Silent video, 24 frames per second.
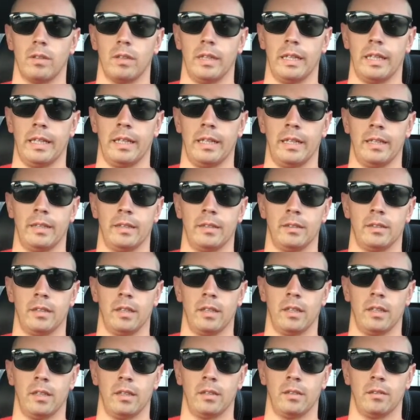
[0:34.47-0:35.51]
and
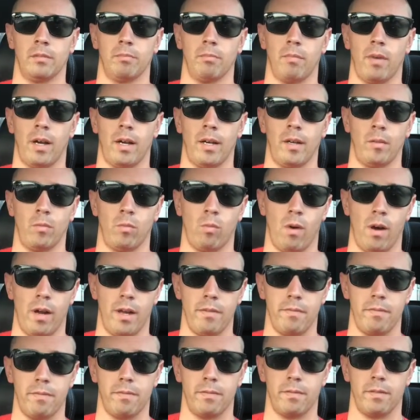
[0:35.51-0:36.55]
my
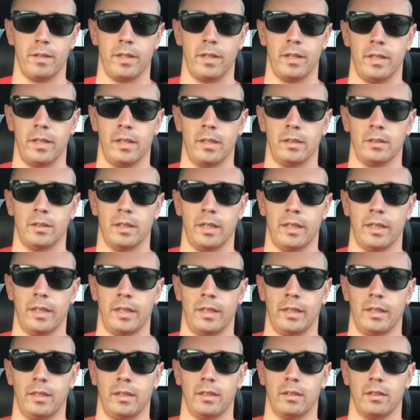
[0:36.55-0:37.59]
wife is
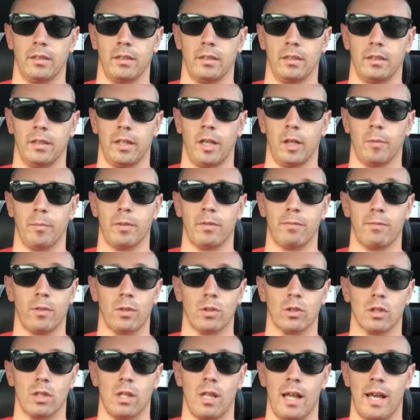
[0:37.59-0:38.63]
a airman
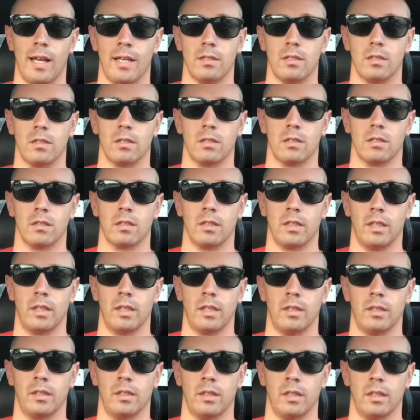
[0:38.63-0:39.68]
first class
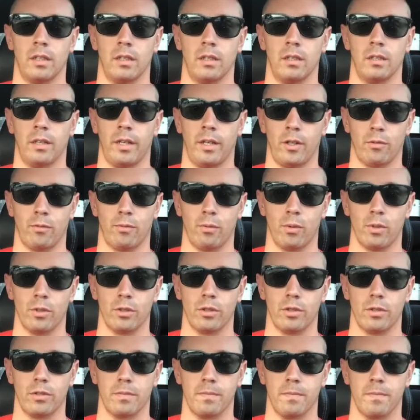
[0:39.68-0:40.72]
in the Air
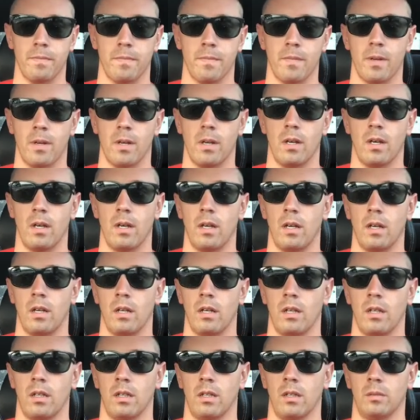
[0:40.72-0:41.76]
Force.
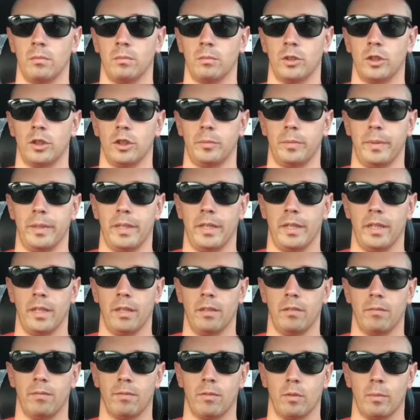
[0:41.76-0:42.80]
She's been
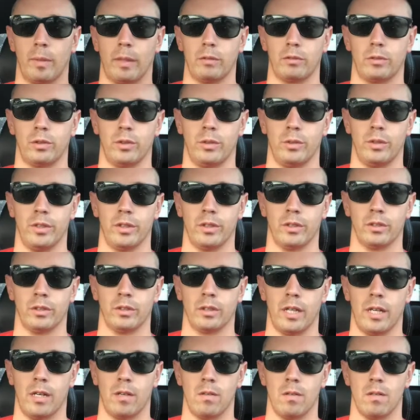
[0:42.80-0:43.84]
in for about 2 years
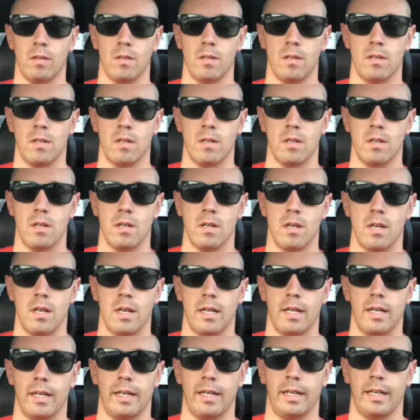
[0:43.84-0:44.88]
now.
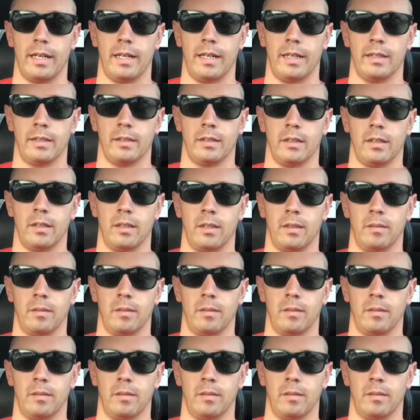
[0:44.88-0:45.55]
And